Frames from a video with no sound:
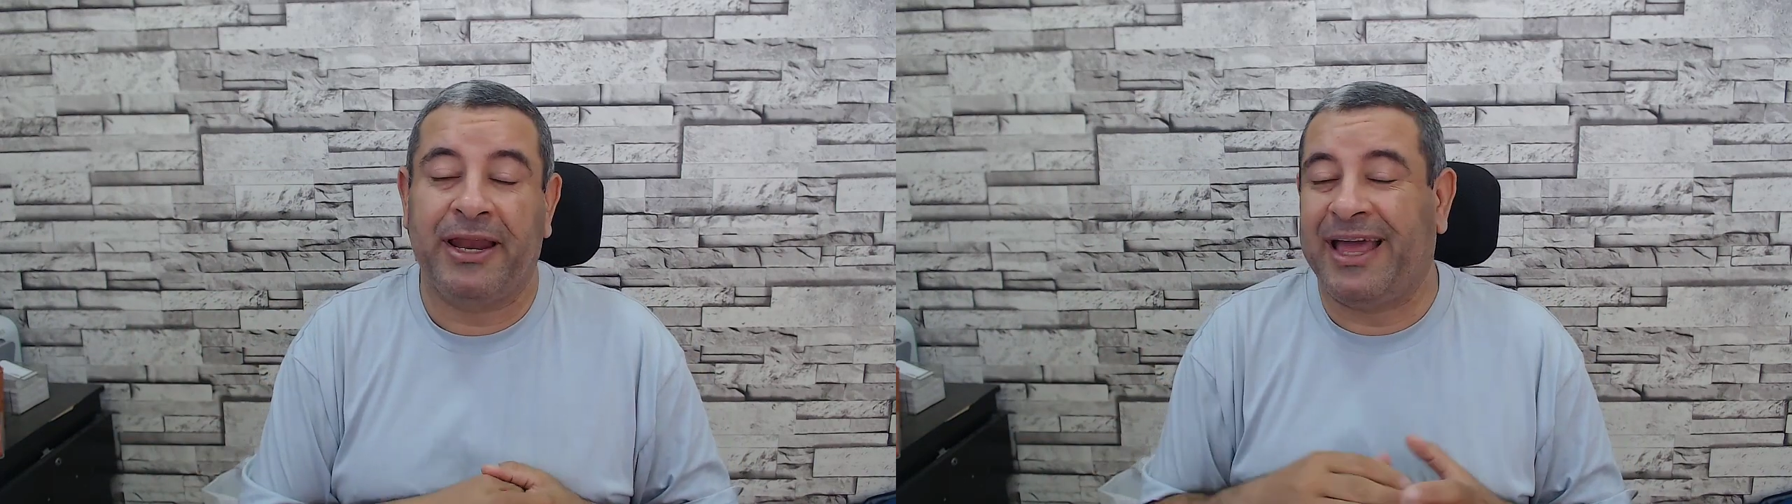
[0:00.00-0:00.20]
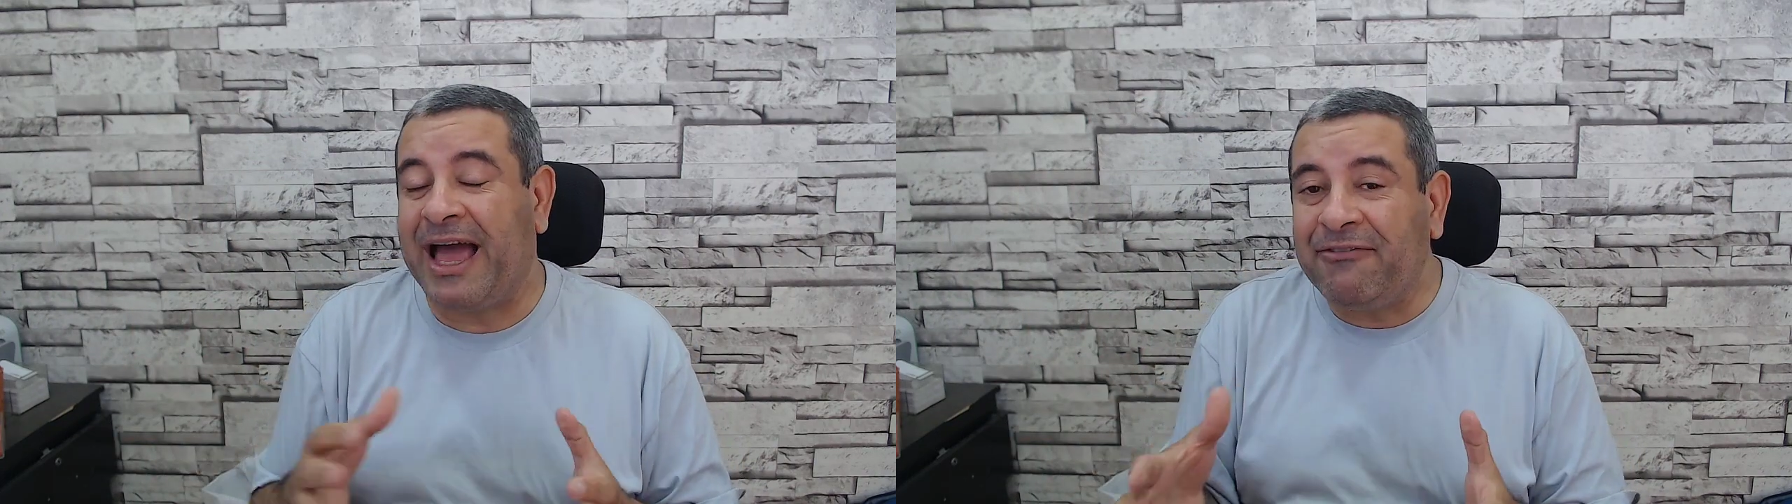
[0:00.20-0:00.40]

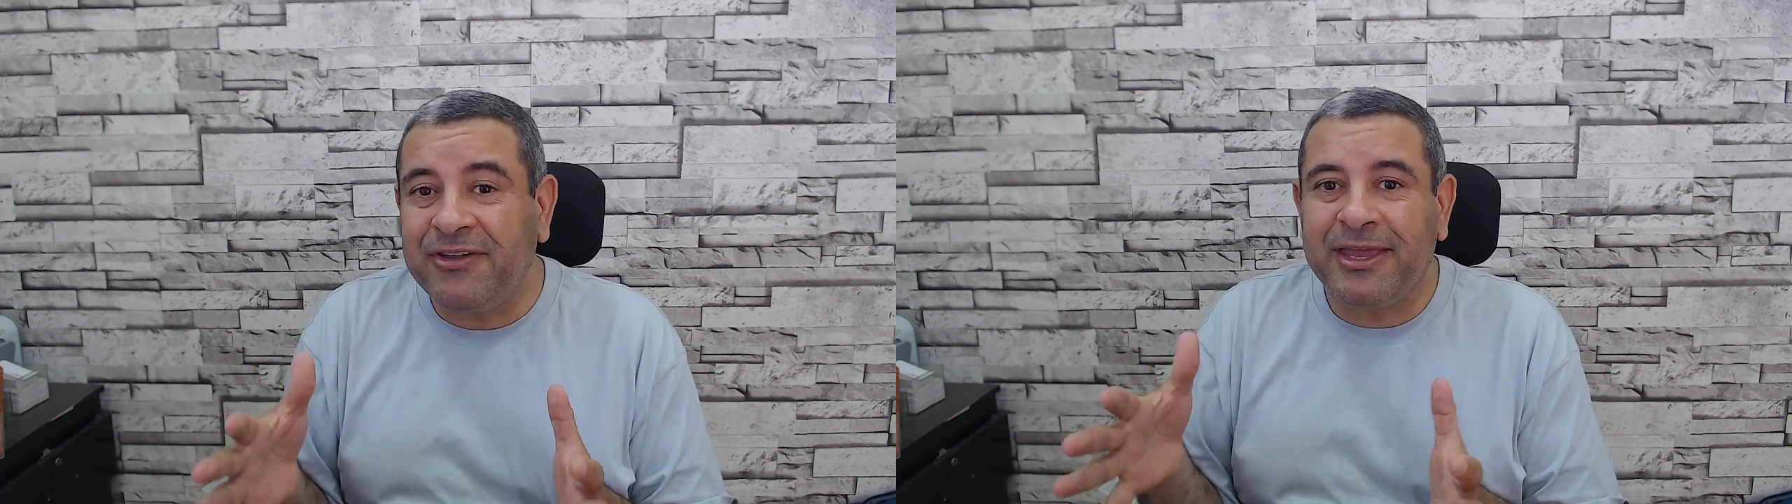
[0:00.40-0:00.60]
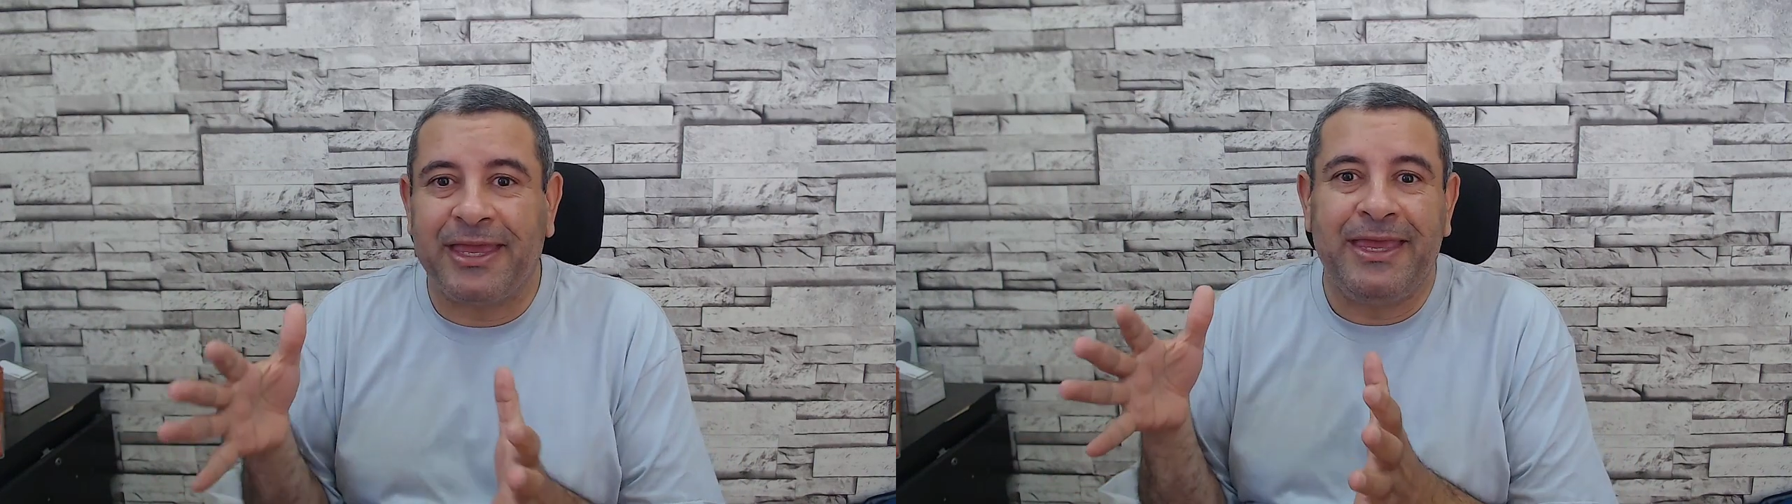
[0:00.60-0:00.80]
And
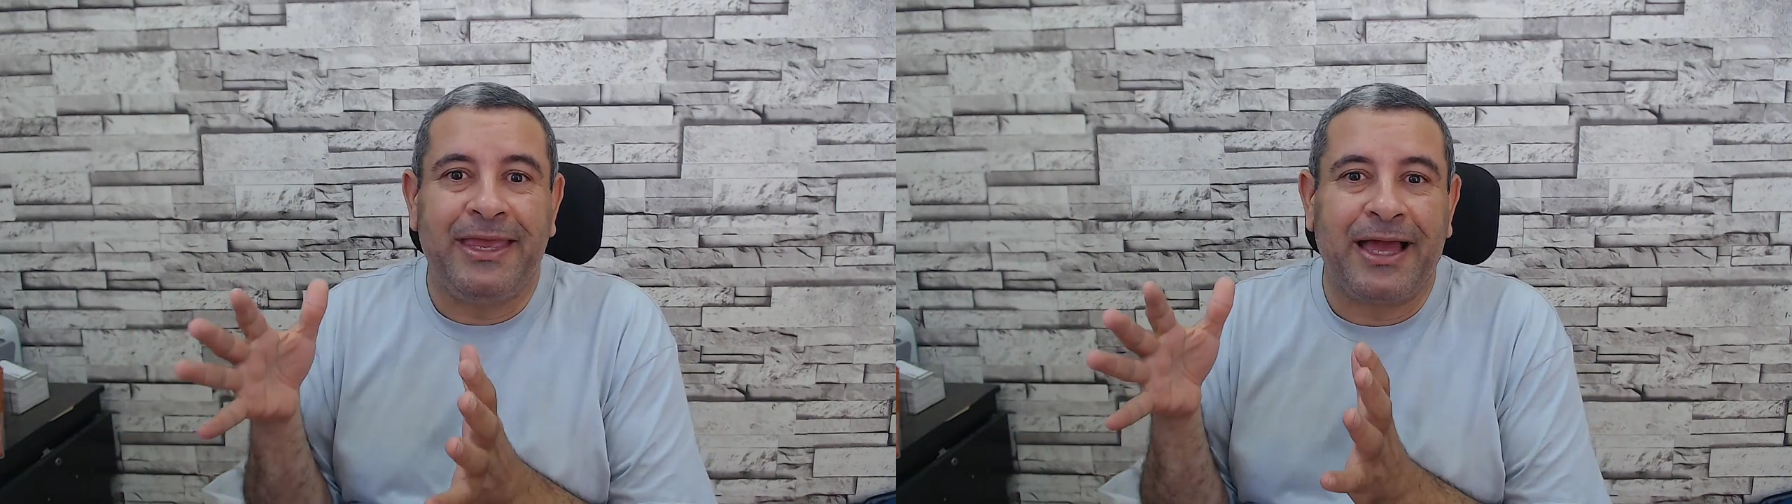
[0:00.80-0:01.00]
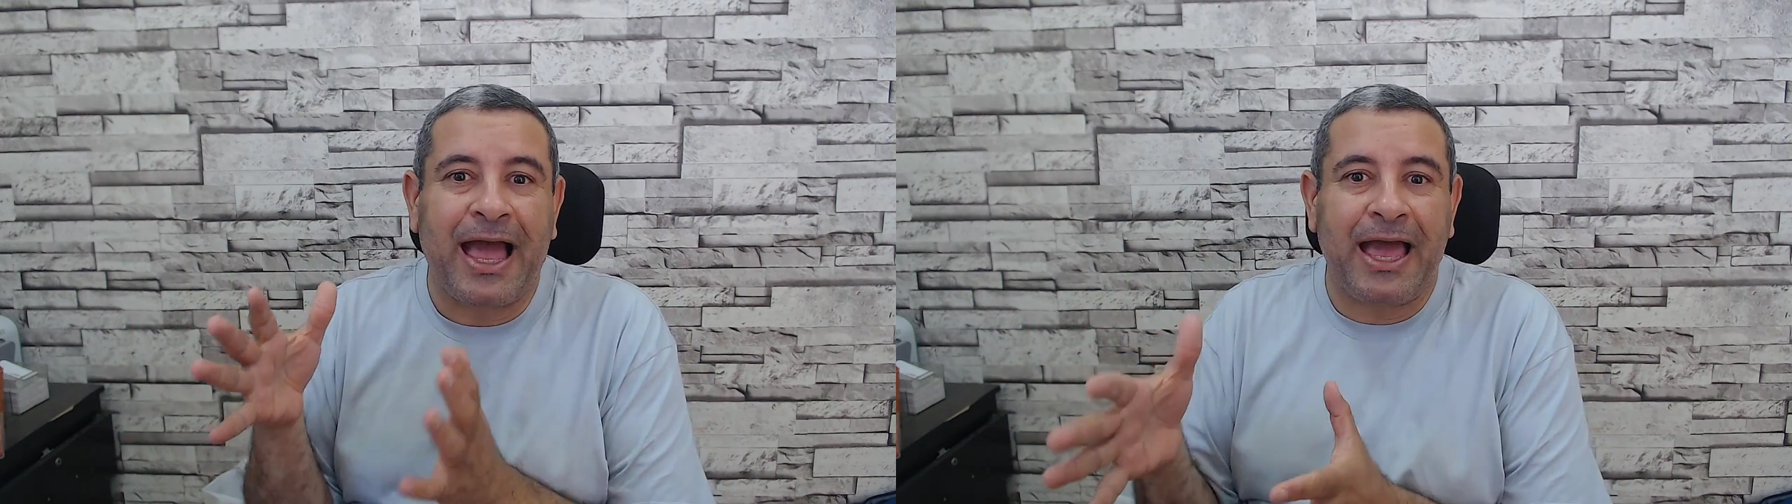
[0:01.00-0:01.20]
having
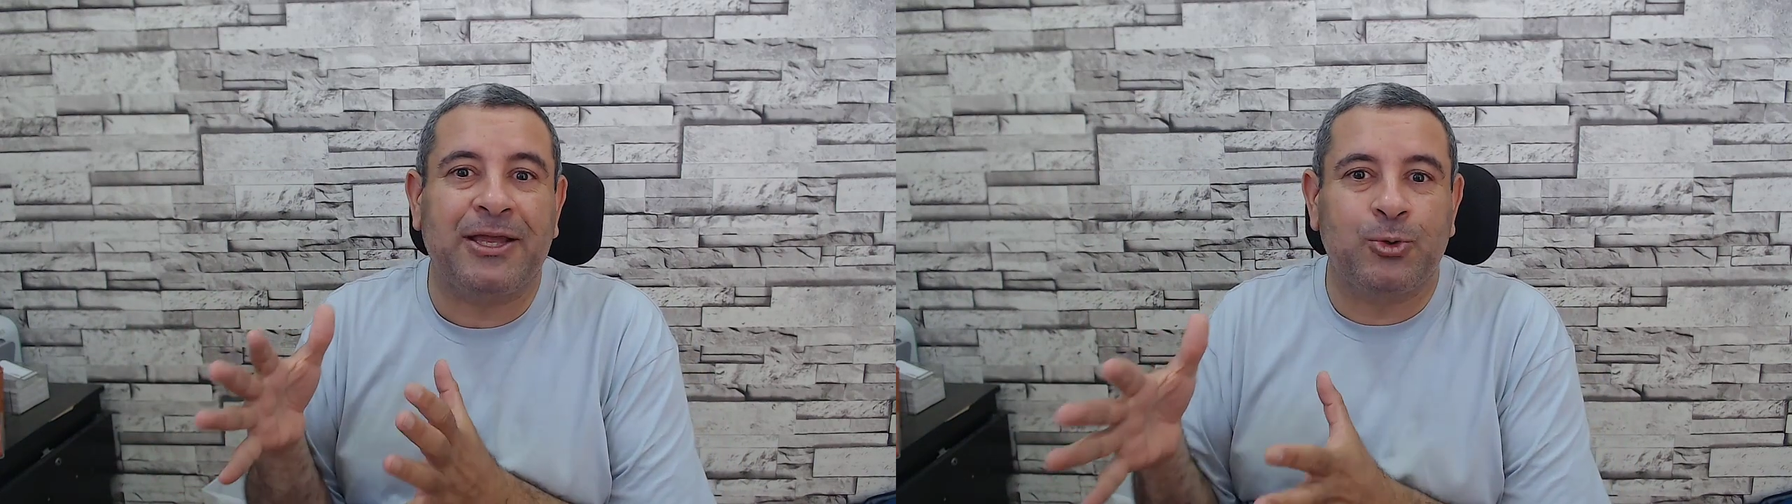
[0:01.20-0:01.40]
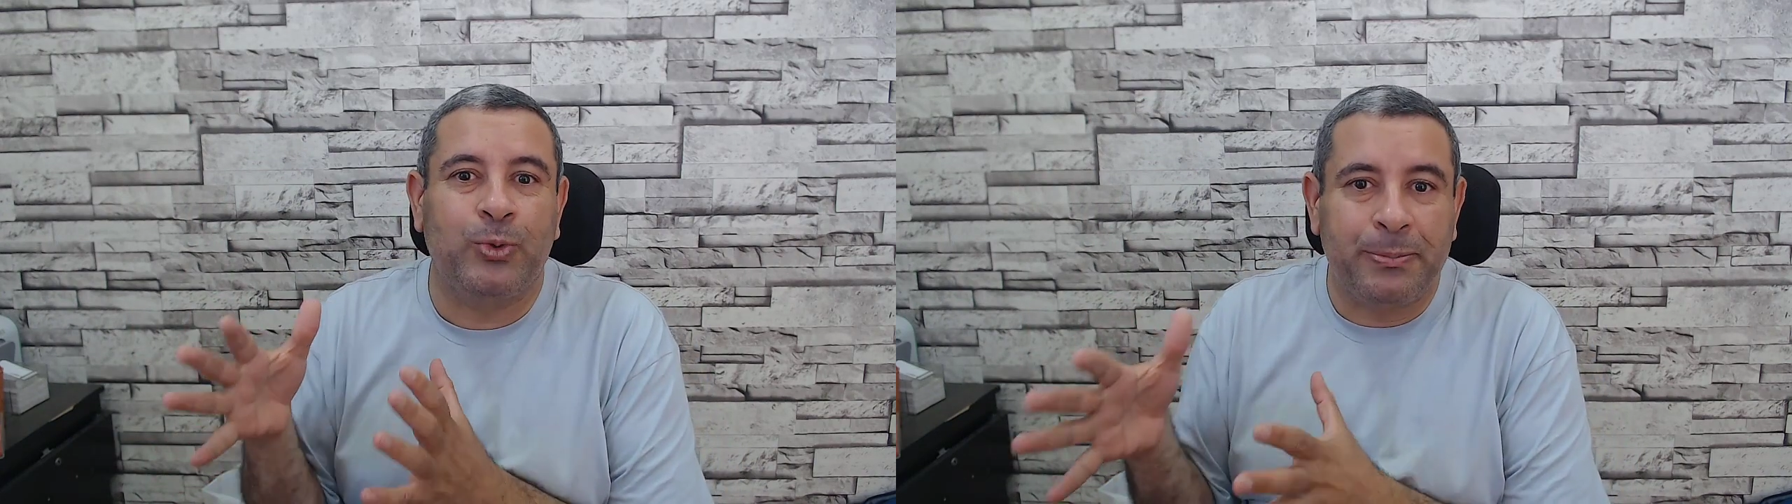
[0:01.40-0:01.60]
a
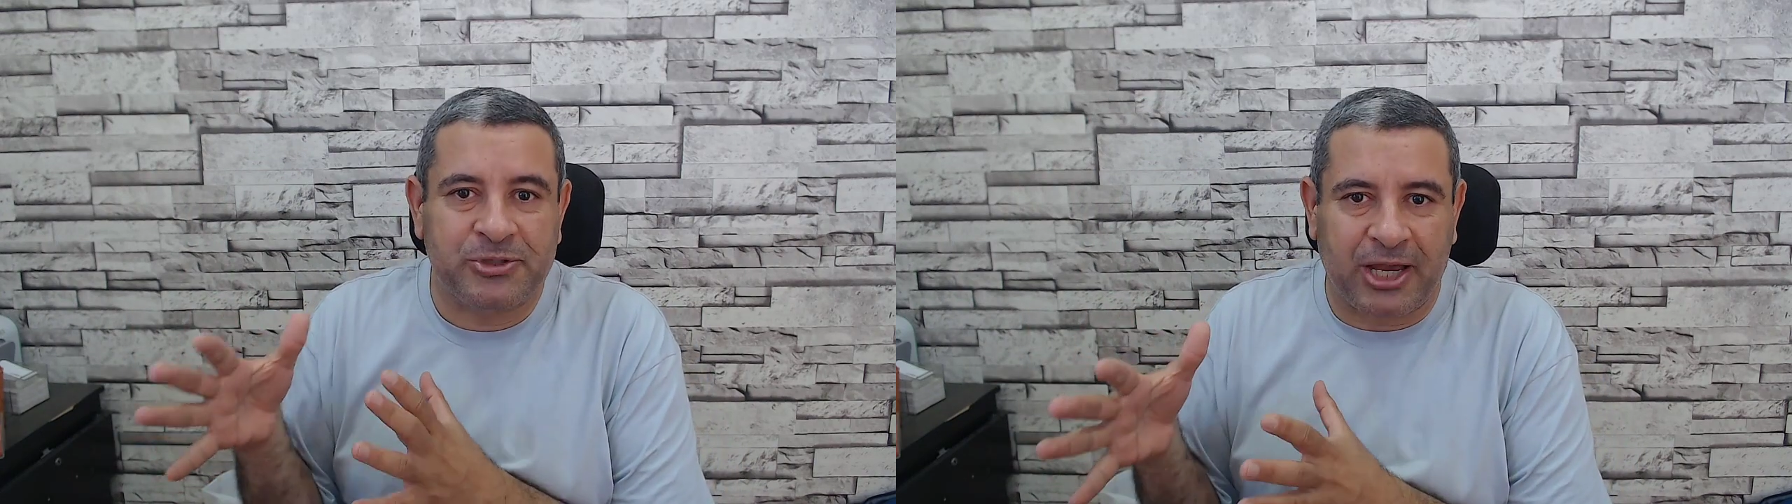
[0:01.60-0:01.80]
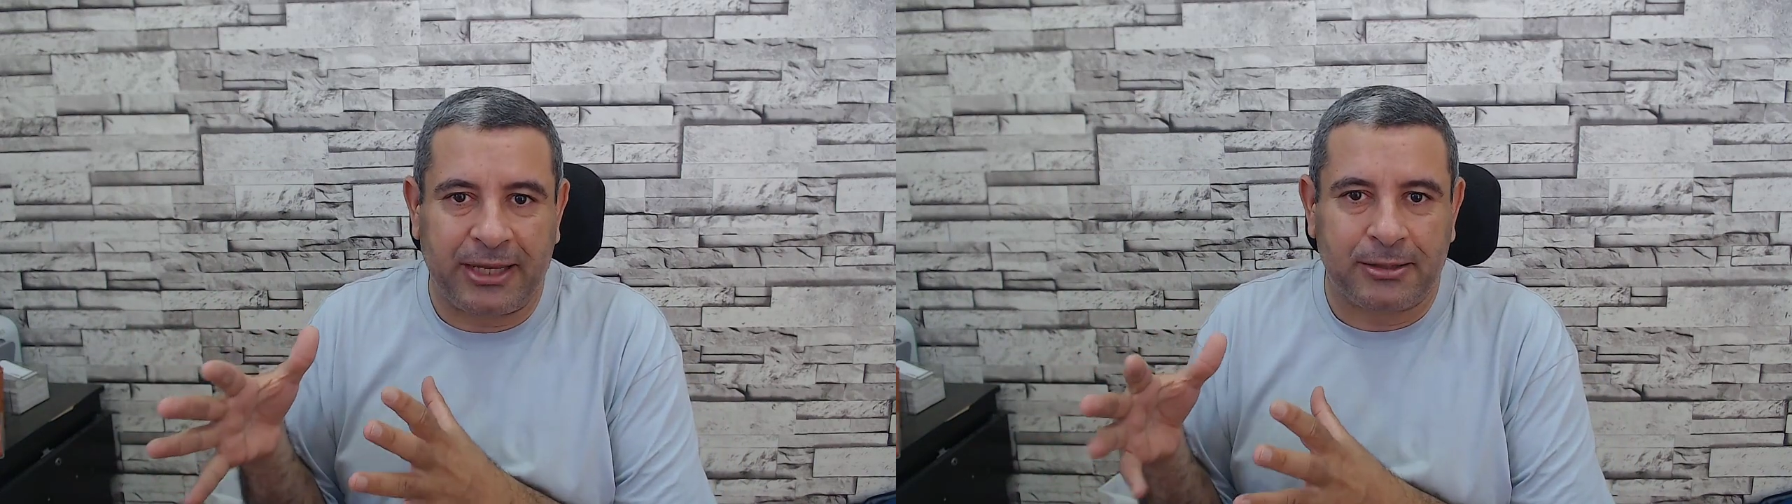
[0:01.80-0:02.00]
hacked
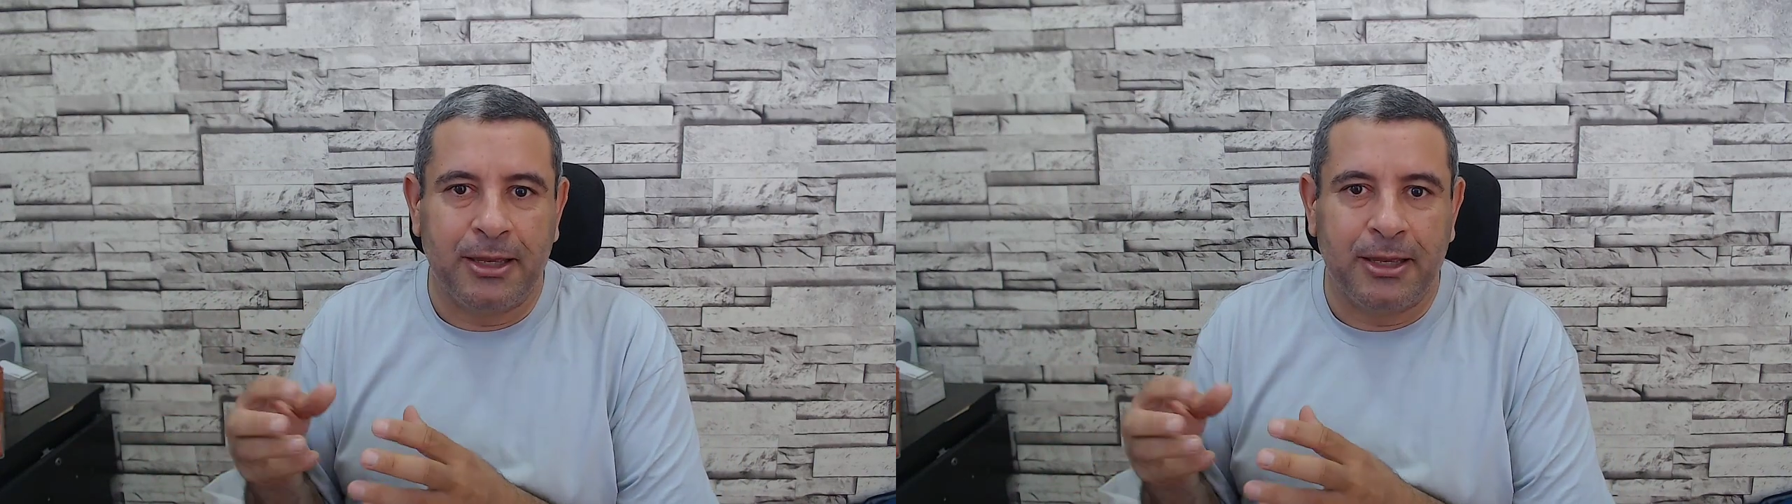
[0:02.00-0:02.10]
website